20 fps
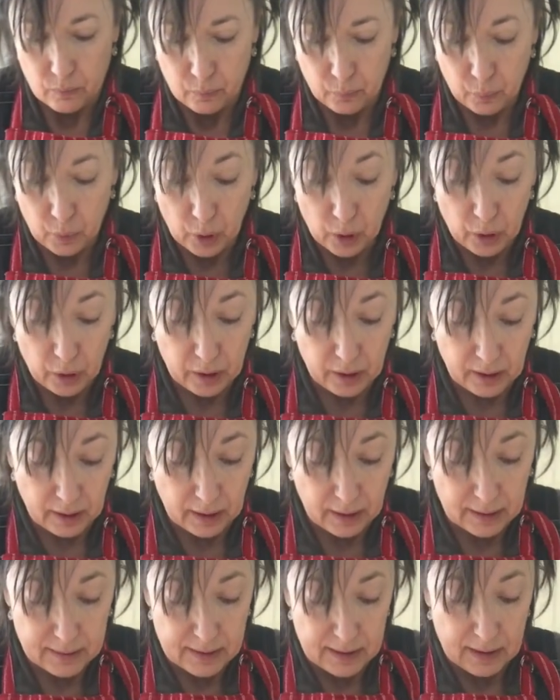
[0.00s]
work,
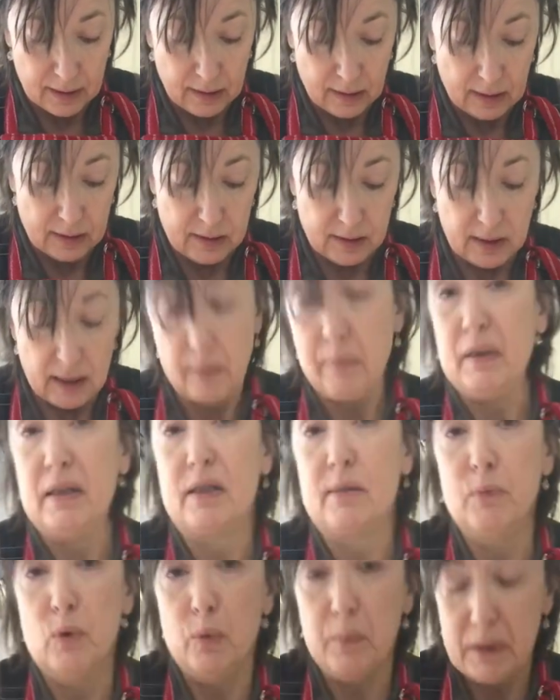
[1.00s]
as in it's their bit
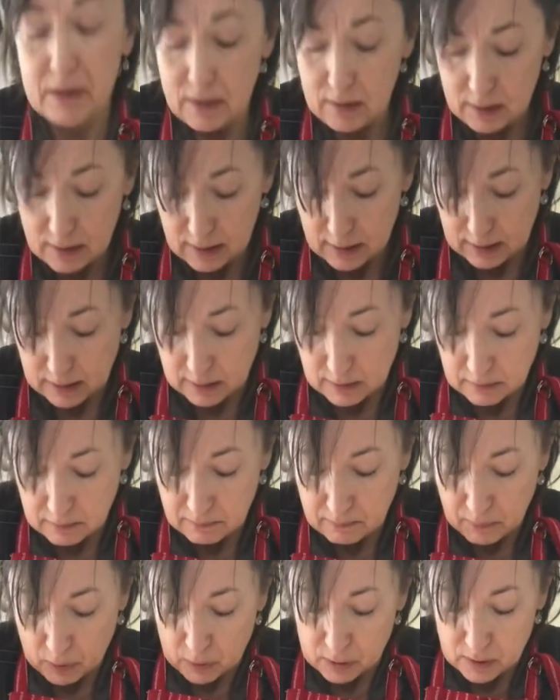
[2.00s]
small businesses, and
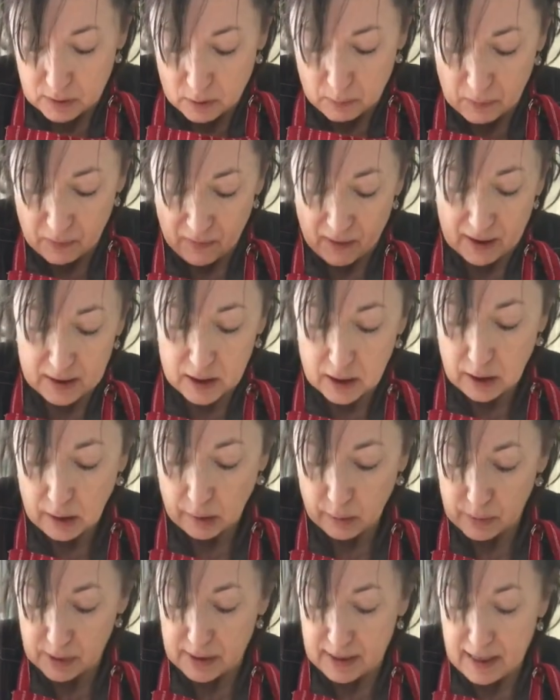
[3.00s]
most of them have had to
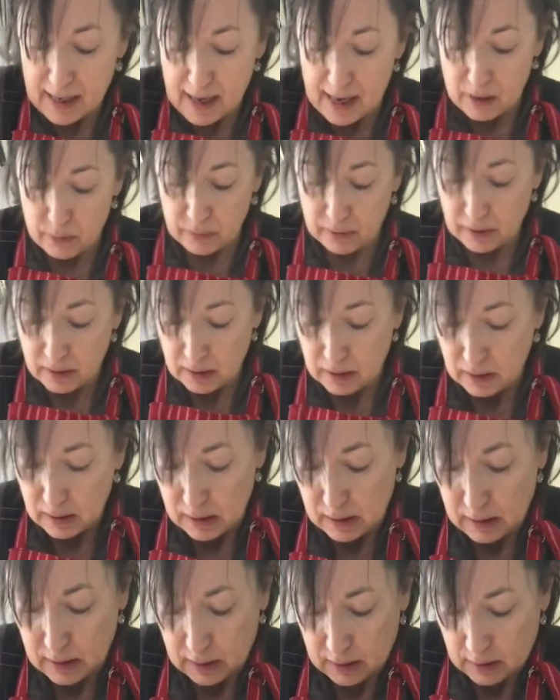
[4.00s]
close down,
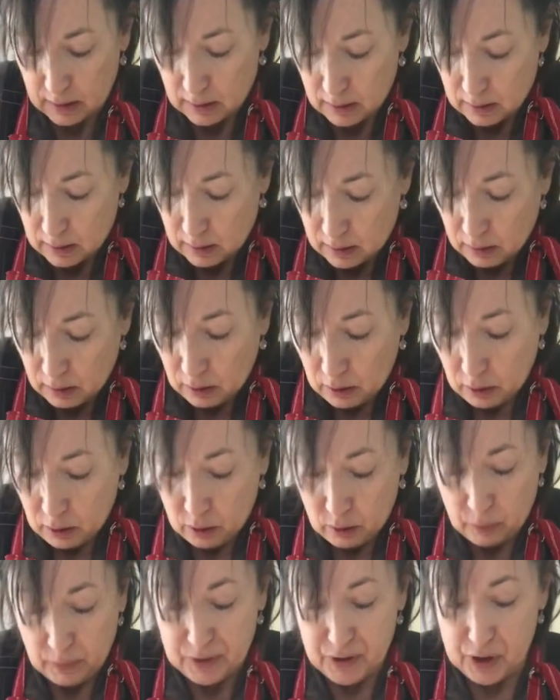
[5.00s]

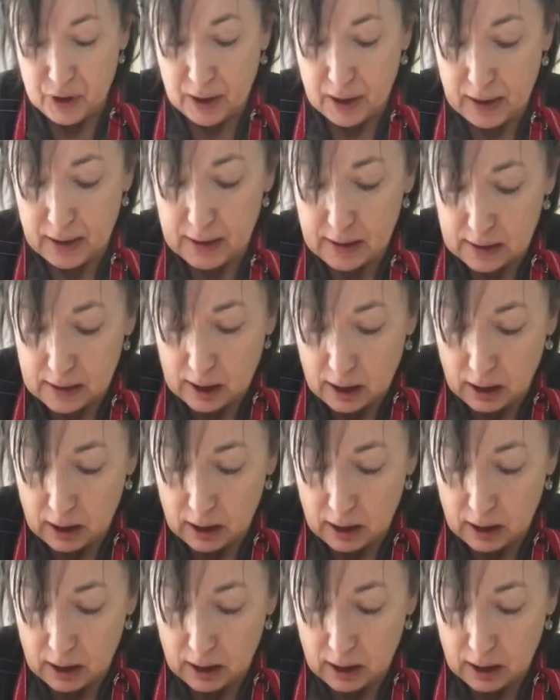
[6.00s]
which is